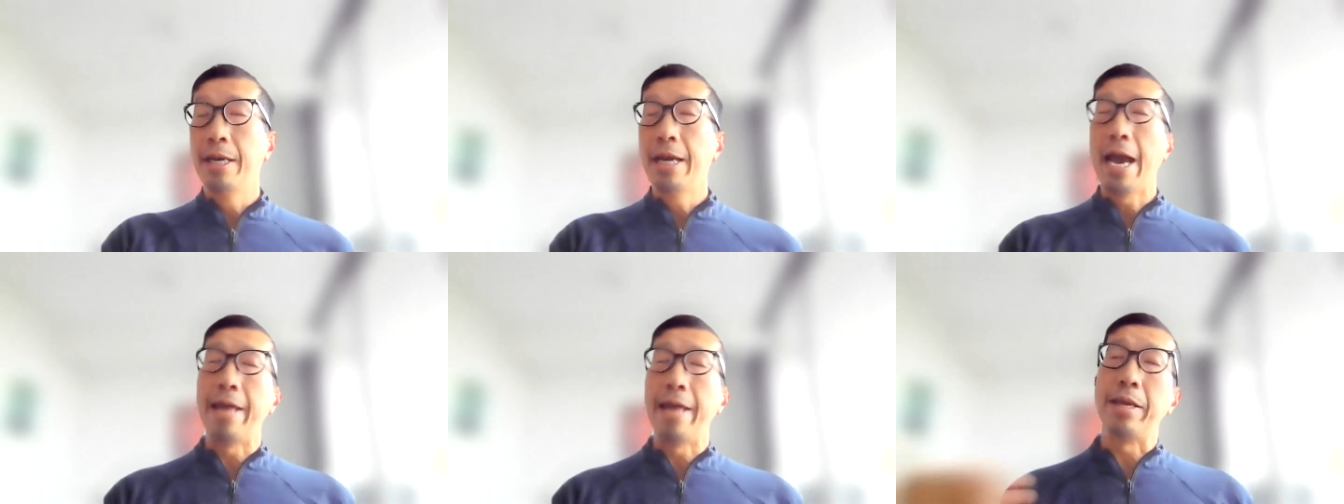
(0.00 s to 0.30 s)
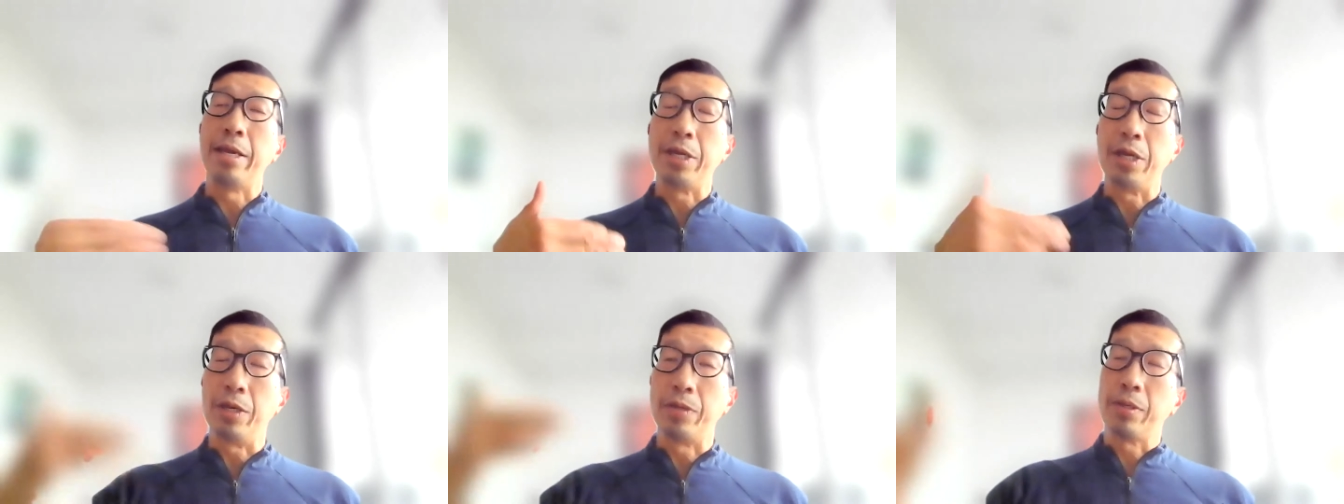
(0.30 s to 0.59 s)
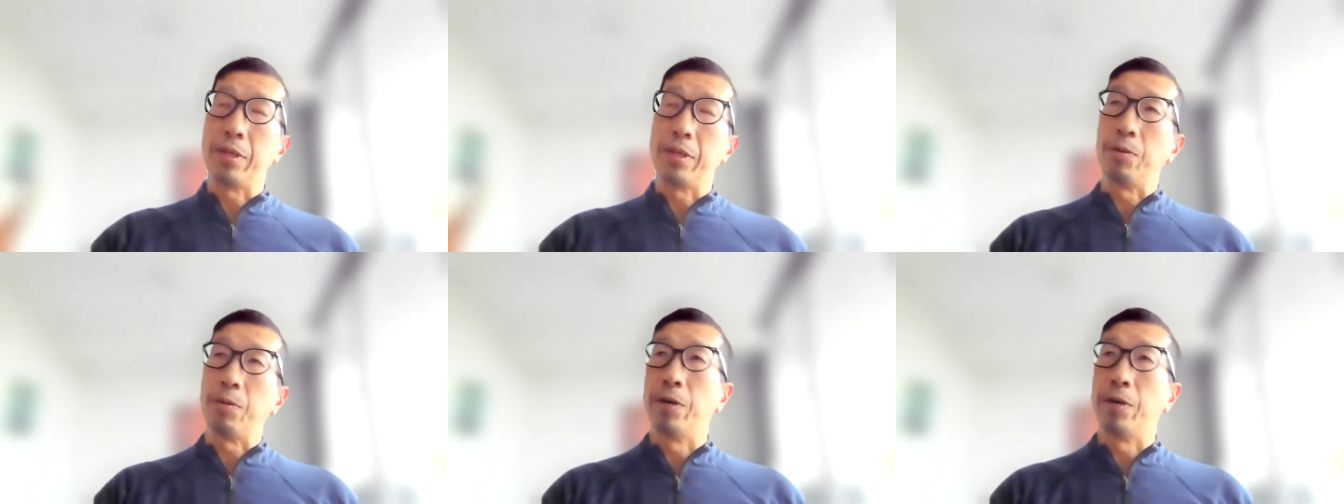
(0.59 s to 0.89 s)
and then you
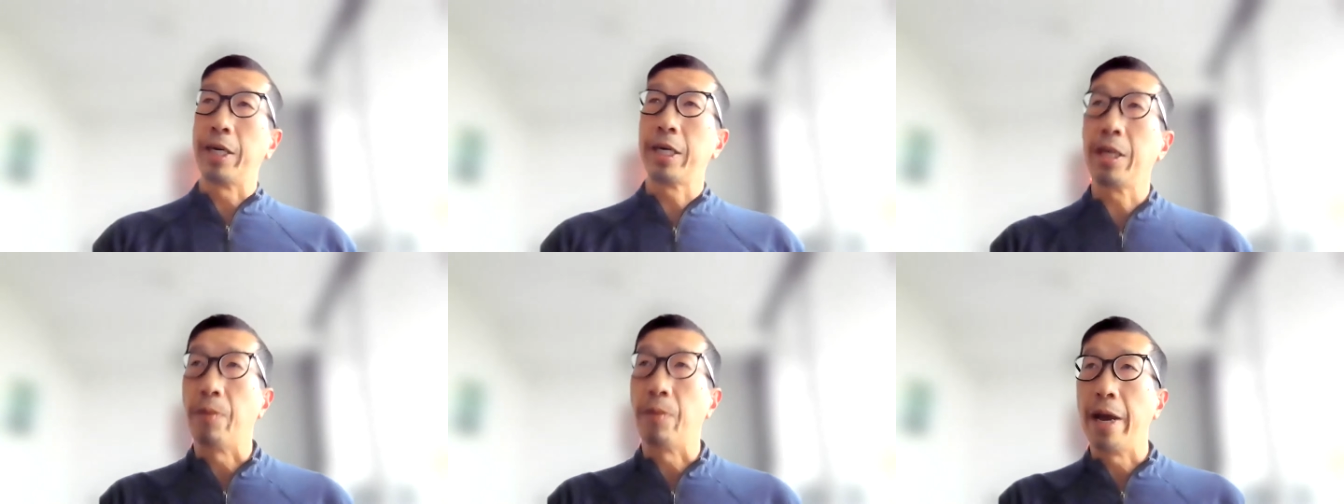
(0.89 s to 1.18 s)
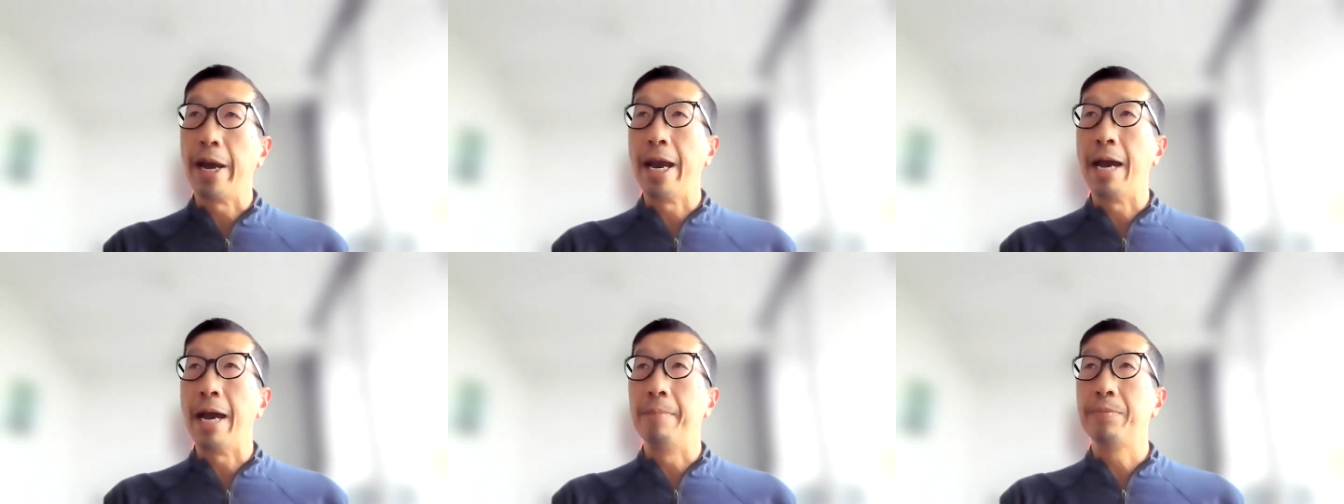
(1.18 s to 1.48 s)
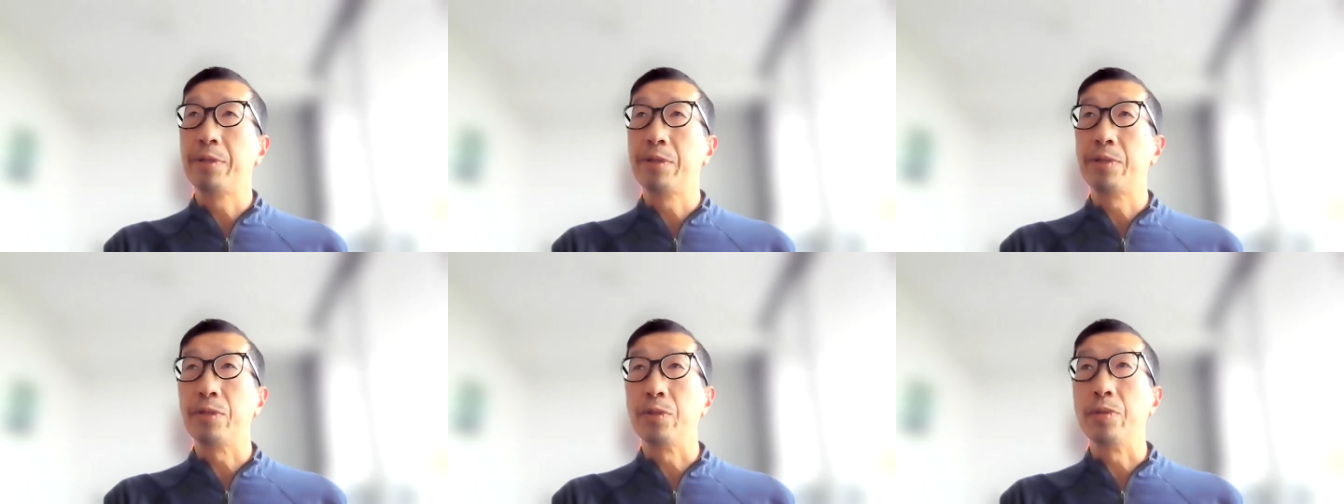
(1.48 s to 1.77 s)
sort of work your way
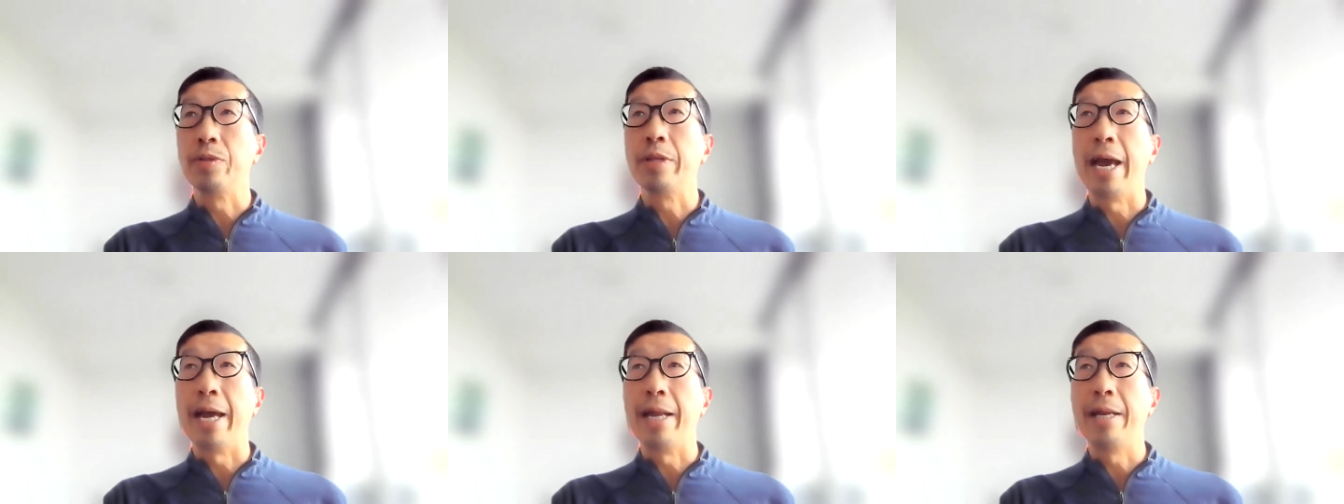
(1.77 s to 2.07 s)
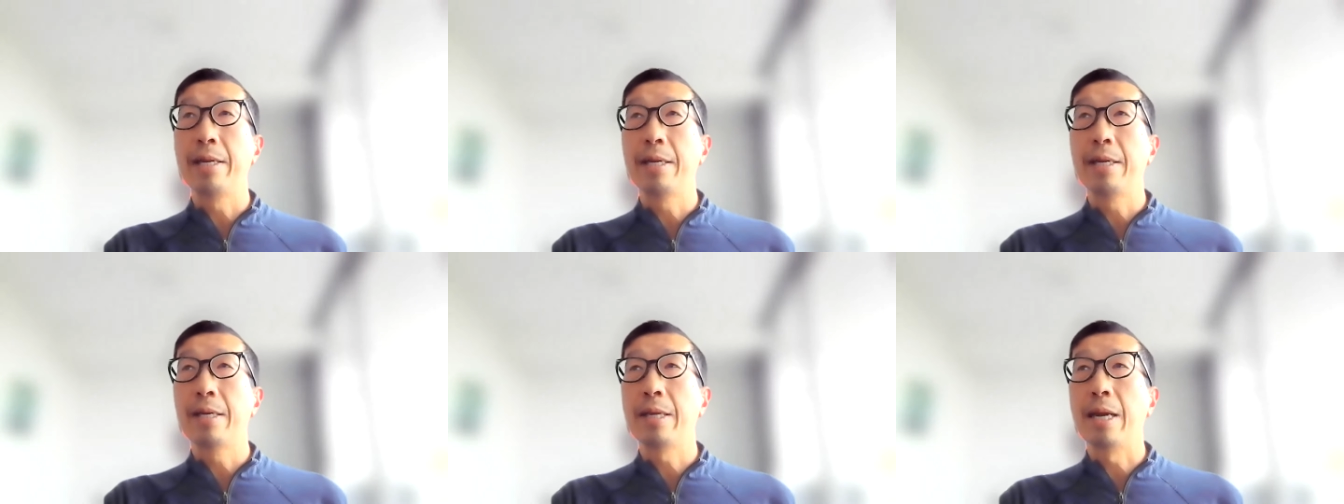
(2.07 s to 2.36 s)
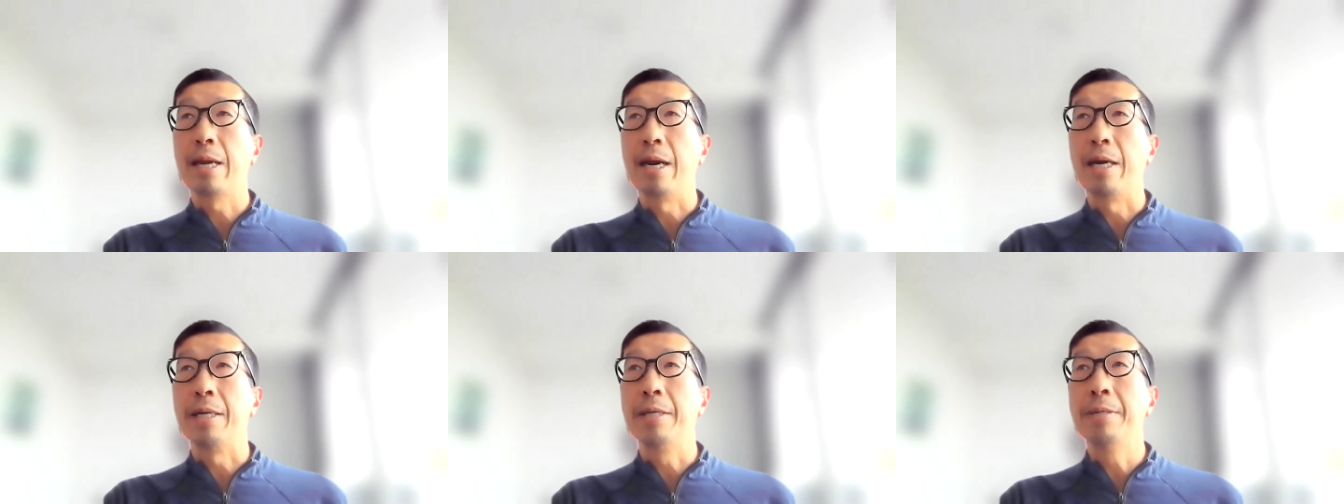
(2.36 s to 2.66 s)
up through that
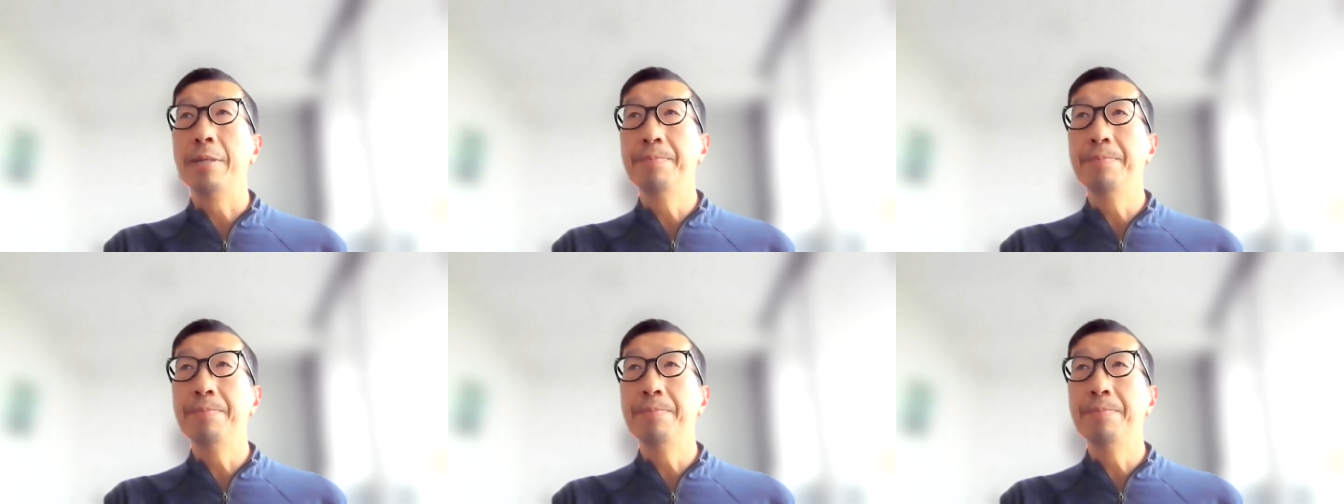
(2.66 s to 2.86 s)
time.